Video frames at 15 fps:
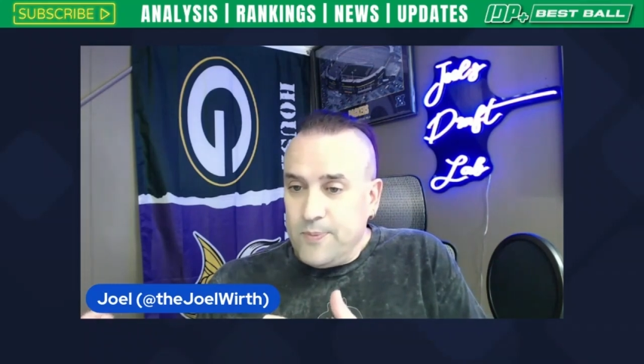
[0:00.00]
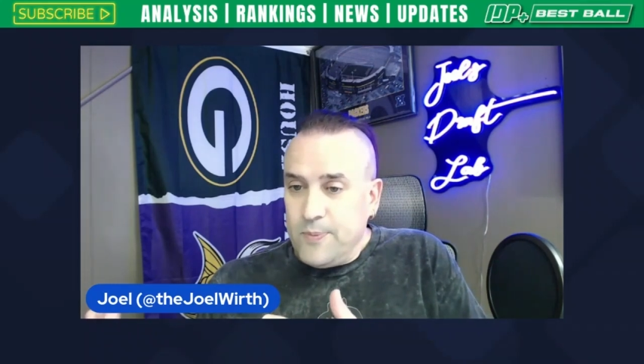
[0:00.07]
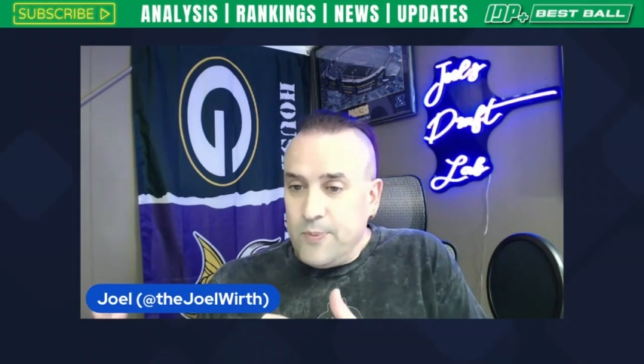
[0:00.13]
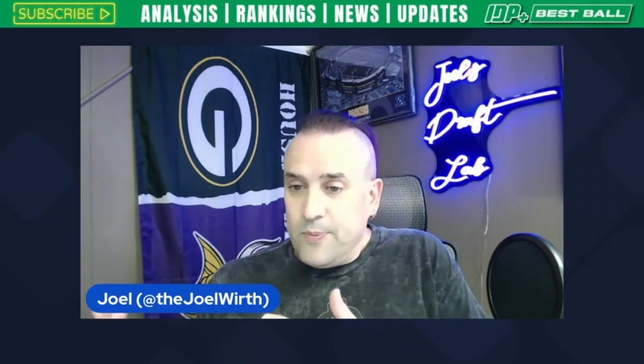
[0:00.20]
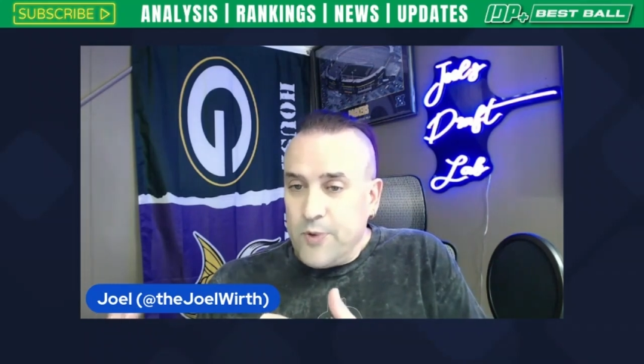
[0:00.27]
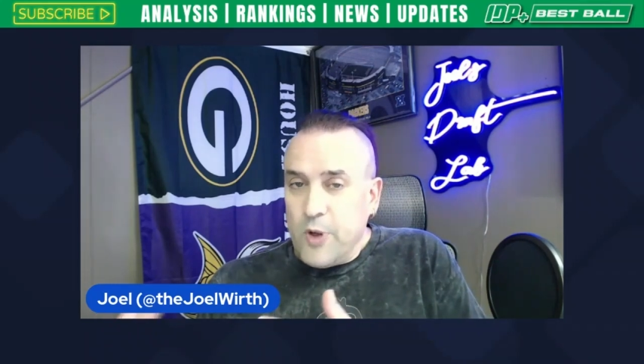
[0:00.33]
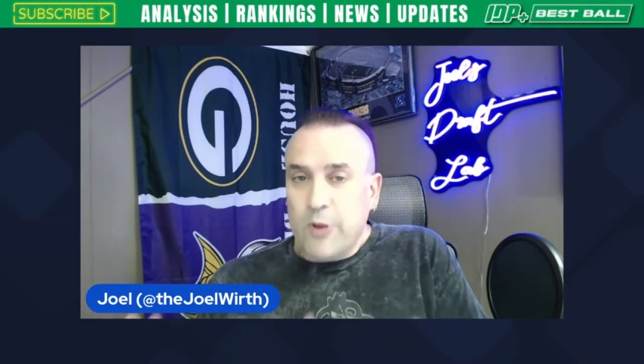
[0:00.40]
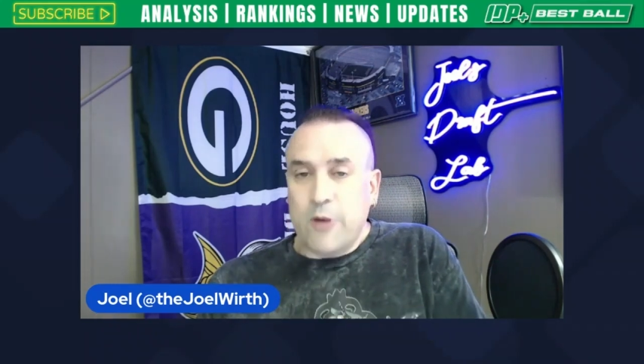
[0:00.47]

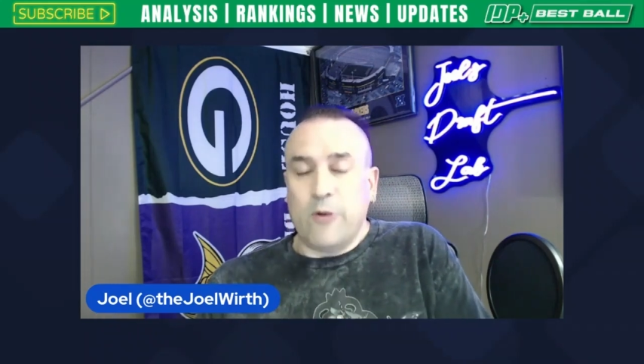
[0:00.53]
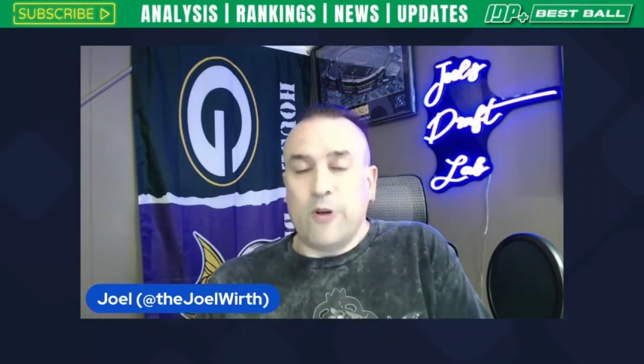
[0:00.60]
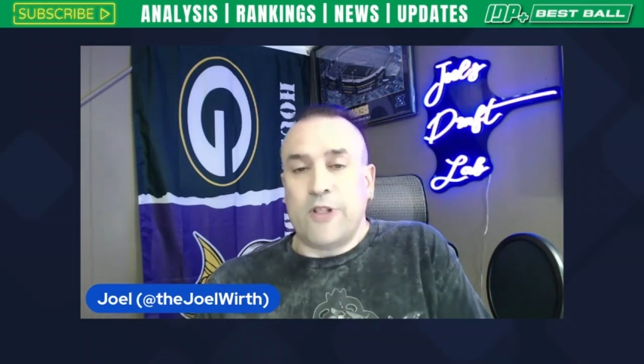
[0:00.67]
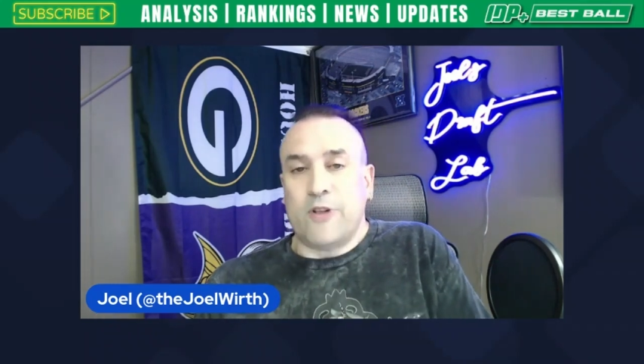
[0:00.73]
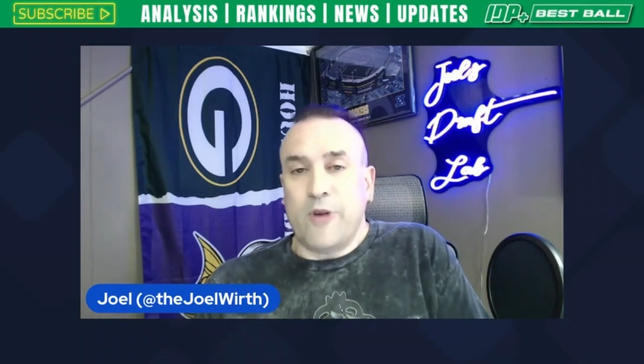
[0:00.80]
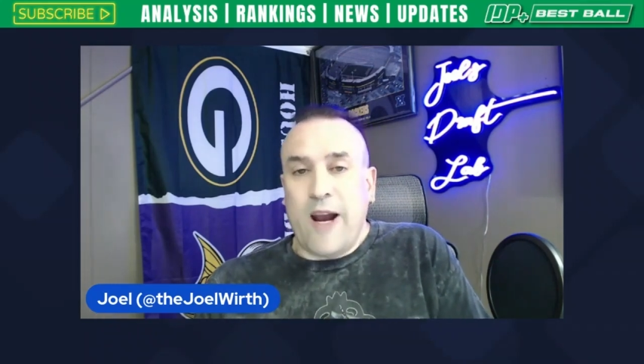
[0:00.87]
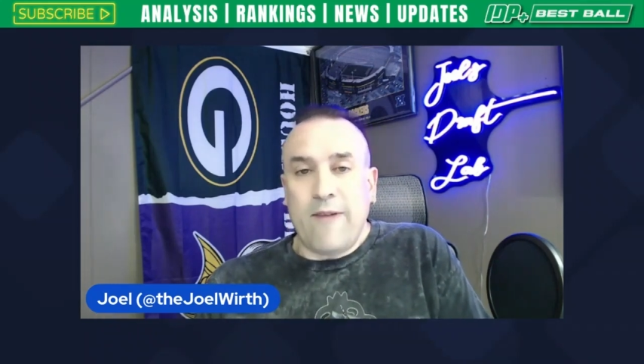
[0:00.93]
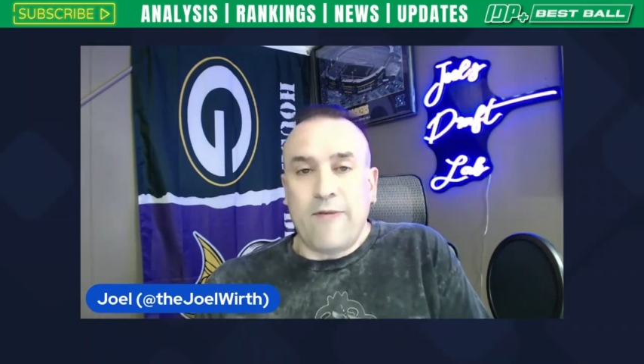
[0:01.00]
nobody wants
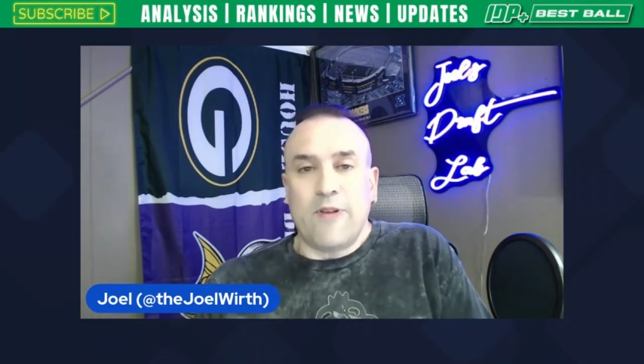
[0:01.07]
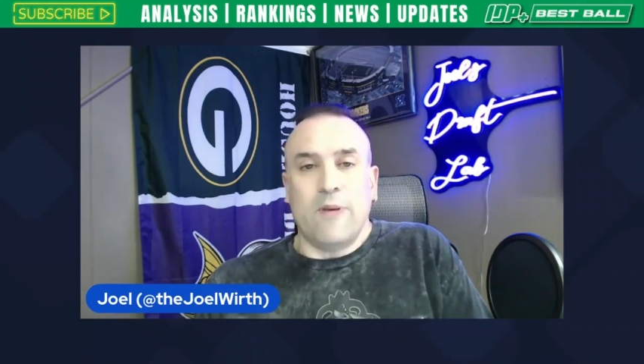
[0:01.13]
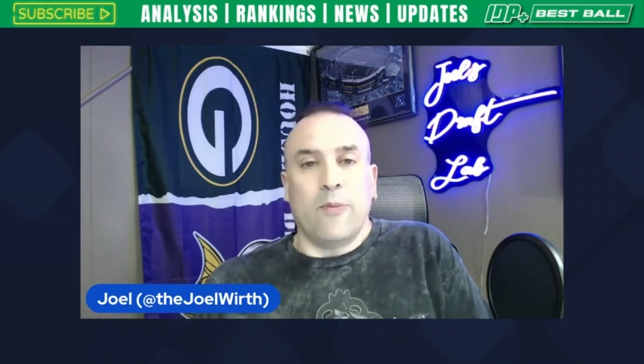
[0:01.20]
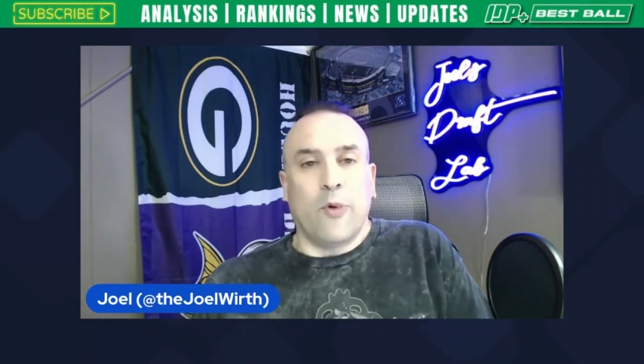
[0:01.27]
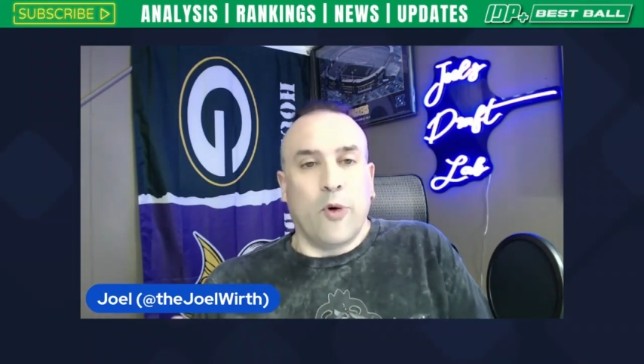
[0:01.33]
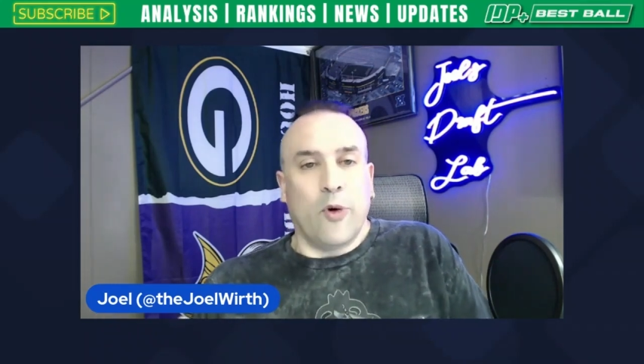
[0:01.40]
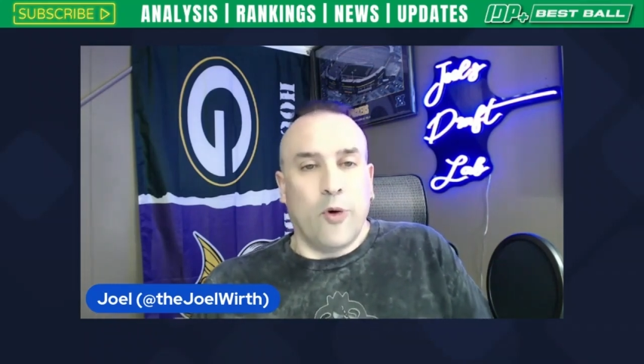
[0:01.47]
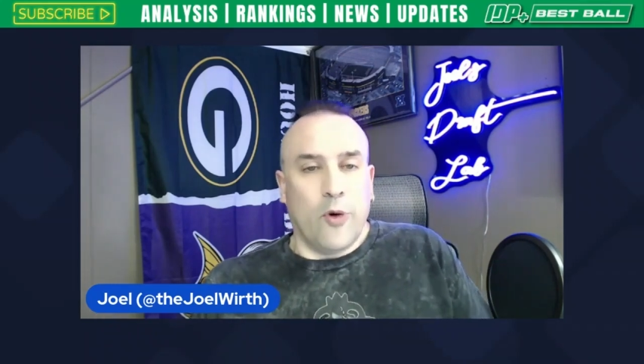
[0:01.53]
to draft
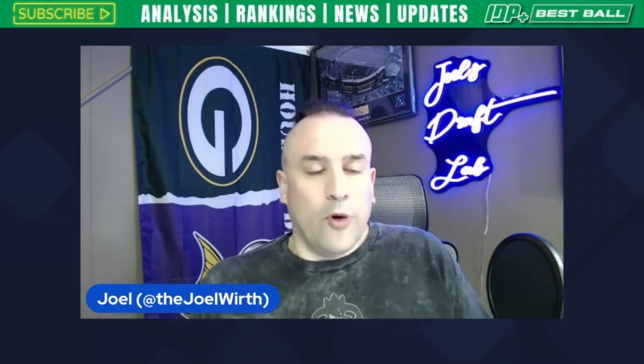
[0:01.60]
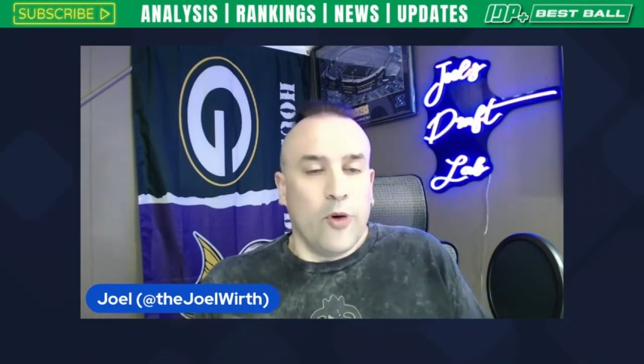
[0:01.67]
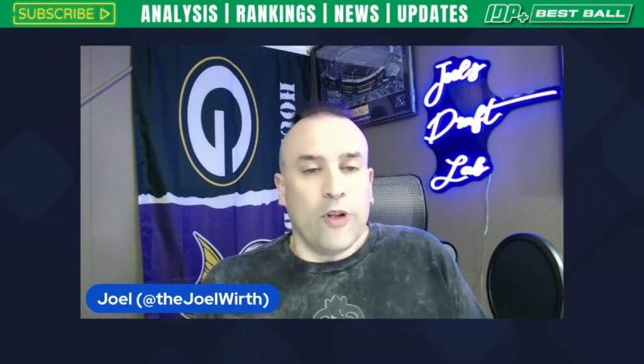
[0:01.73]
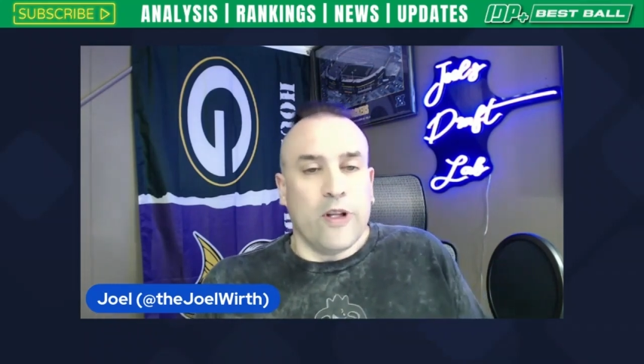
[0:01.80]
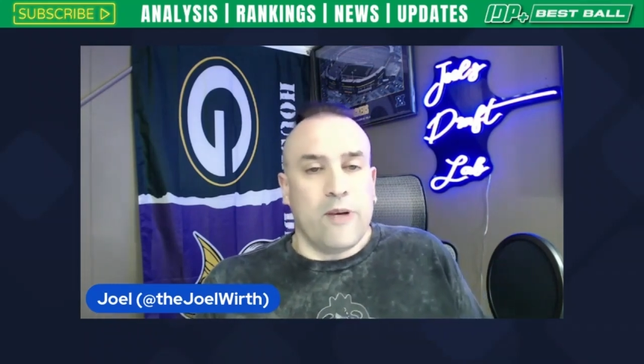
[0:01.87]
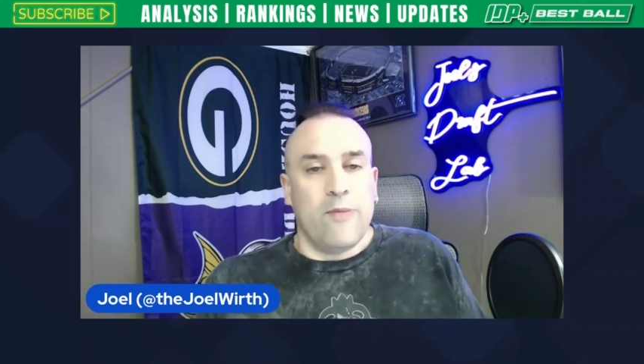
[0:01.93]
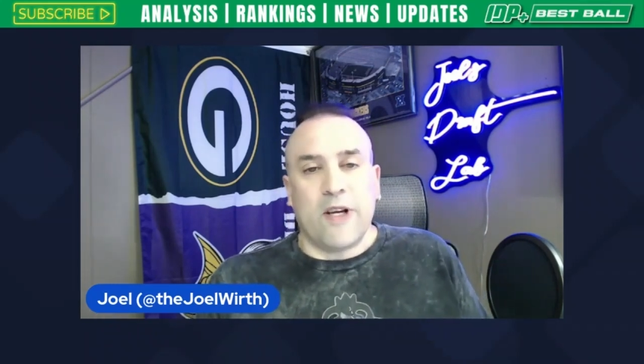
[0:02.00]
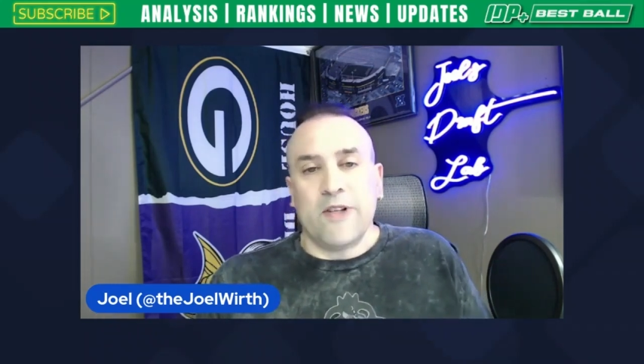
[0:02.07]
them
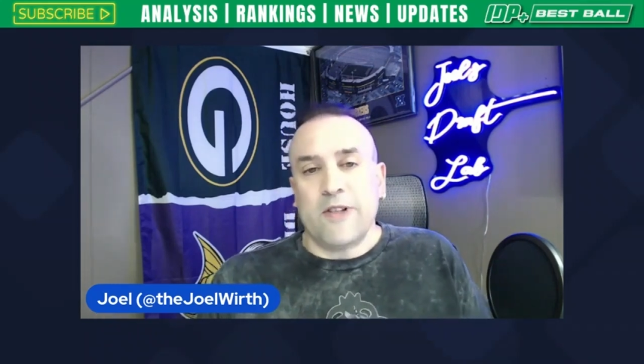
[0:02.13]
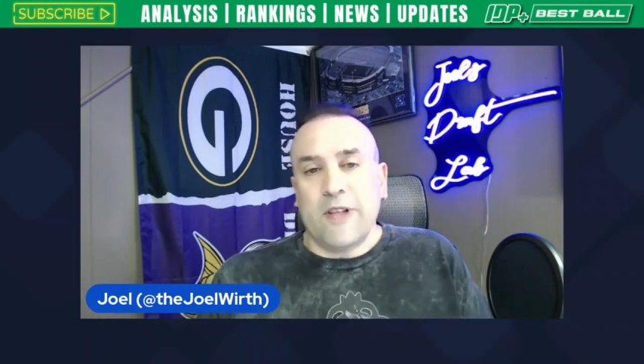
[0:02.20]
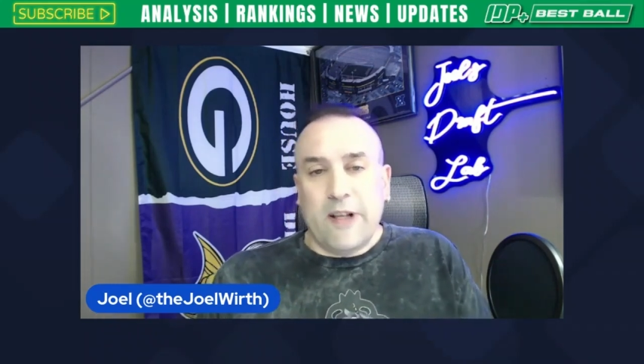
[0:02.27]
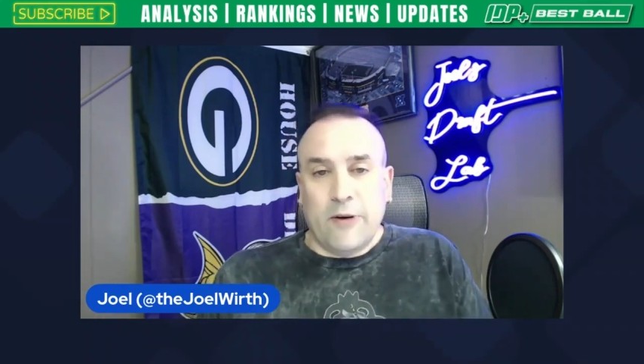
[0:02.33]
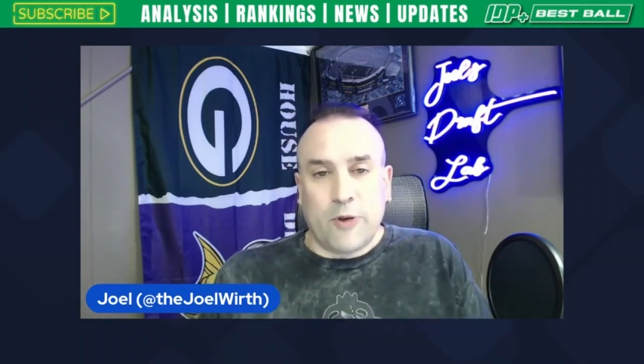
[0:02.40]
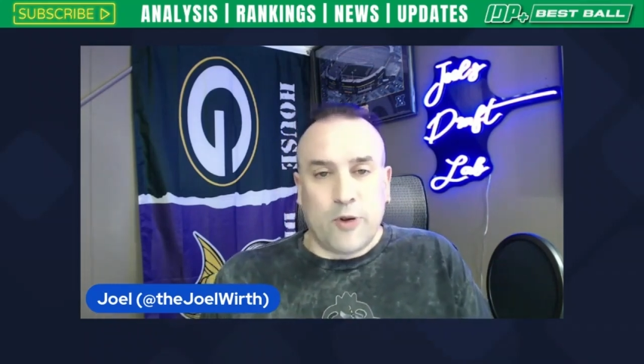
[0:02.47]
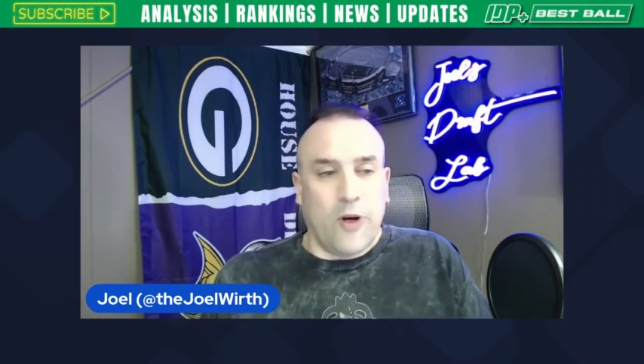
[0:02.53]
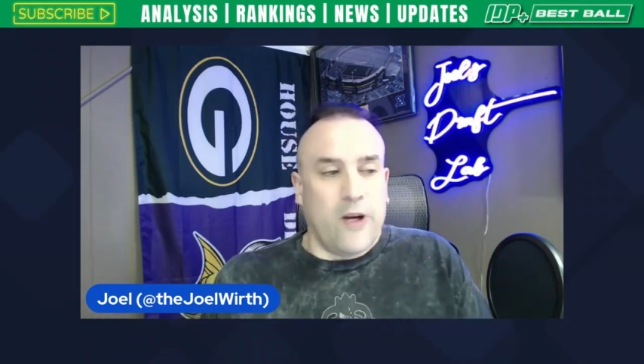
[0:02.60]
early because they
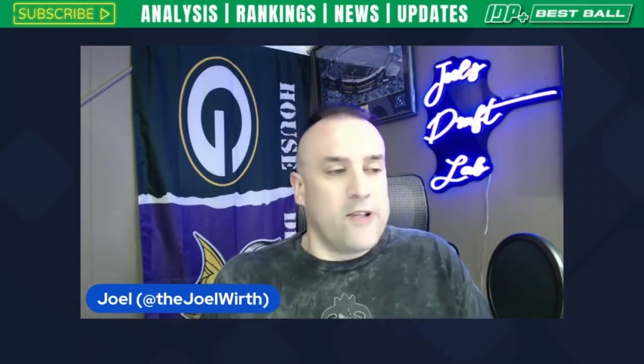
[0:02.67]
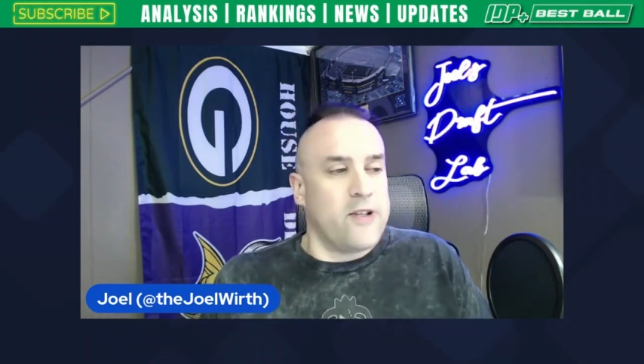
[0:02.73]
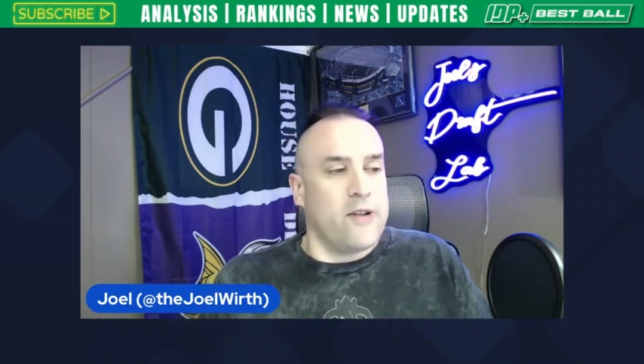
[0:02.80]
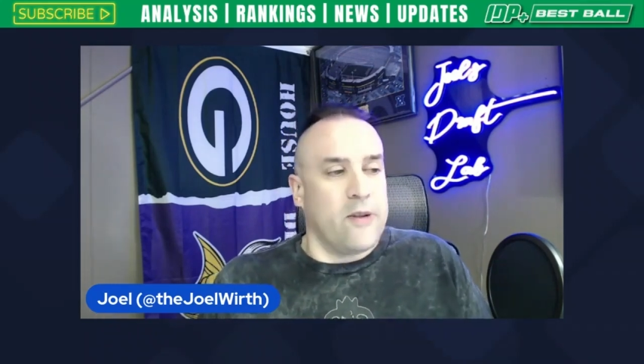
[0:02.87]
don't trust